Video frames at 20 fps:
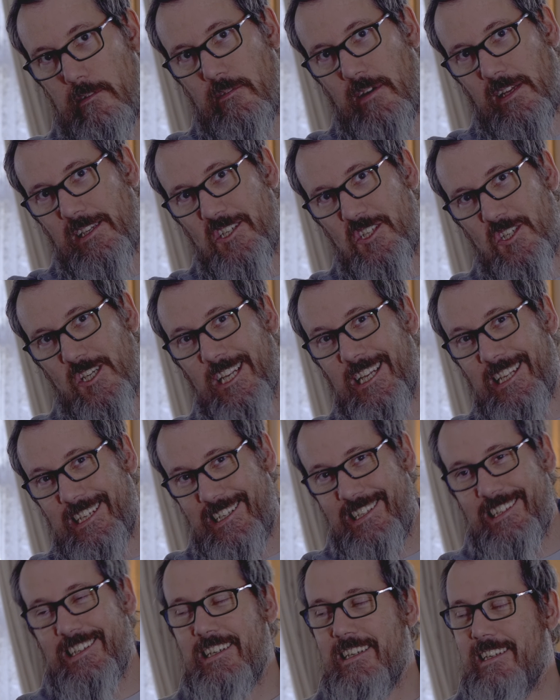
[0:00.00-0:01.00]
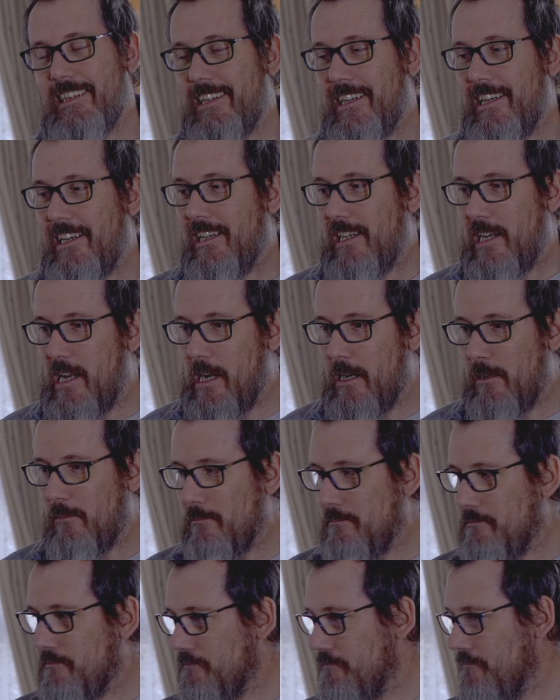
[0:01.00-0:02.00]
eventually.
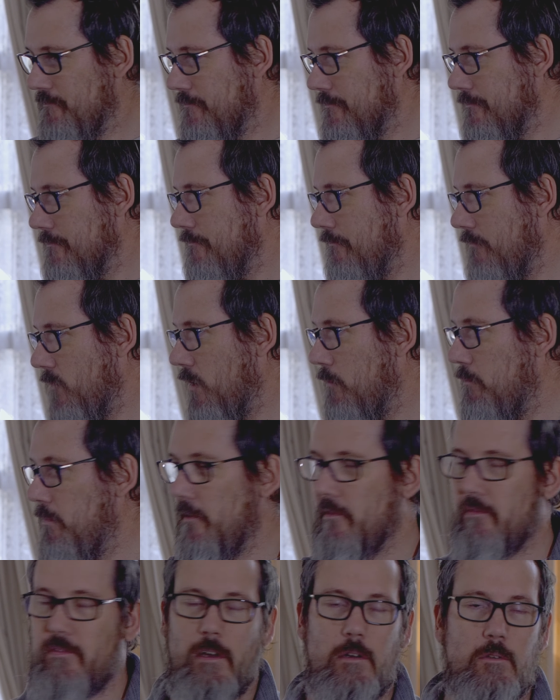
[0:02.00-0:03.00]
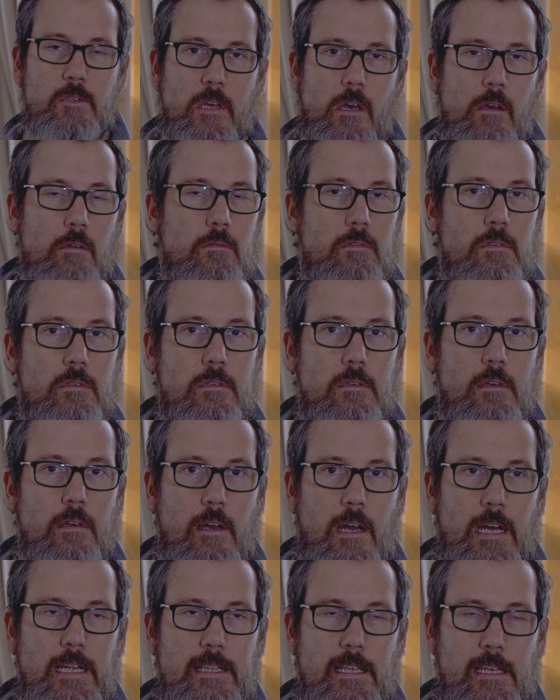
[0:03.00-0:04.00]
Um, but photos,
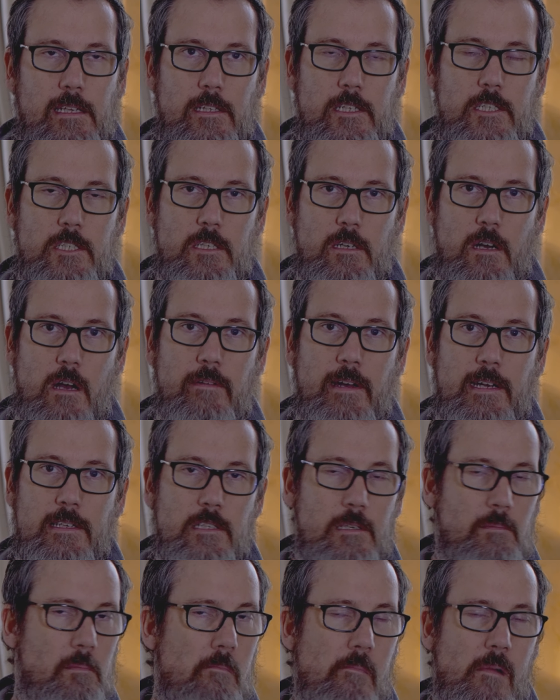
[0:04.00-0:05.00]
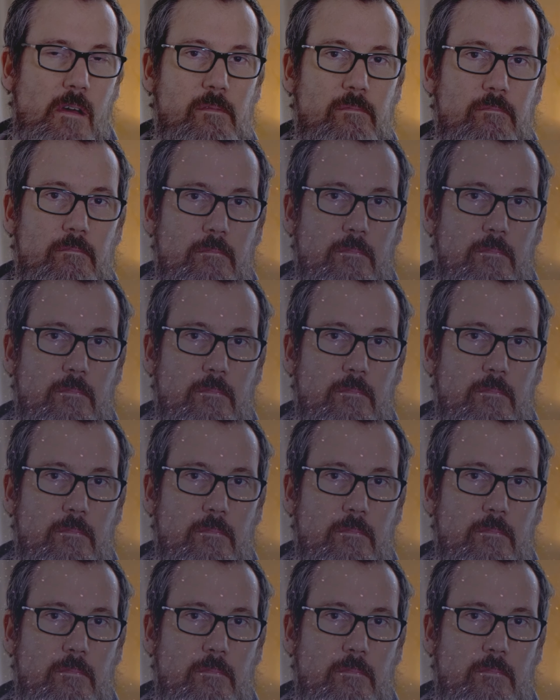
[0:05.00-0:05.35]
I think this year I've had some of my